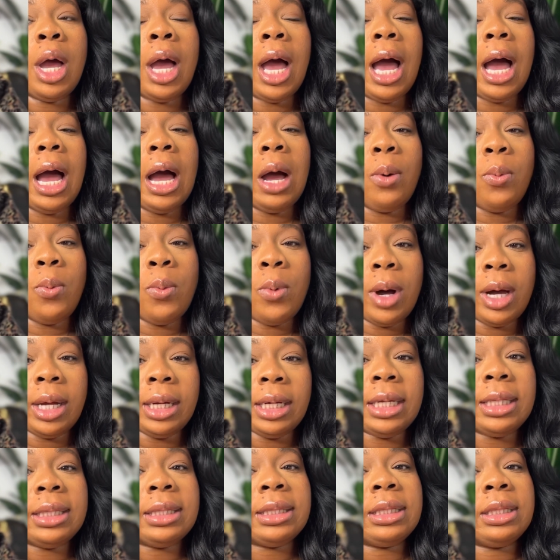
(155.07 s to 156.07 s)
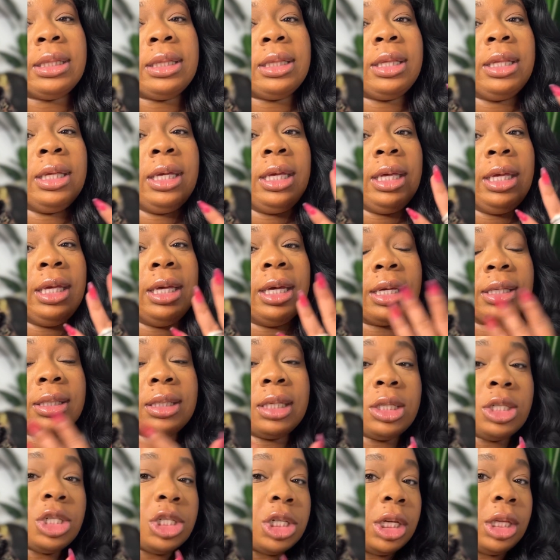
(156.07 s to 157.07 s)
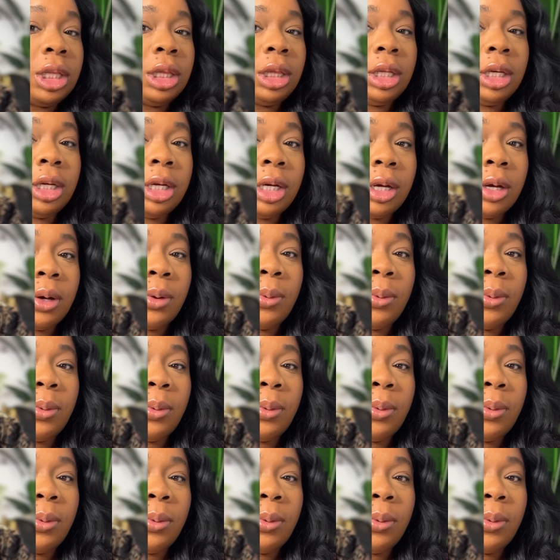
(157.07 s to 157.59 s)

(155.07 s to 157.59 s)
I wanted the extension look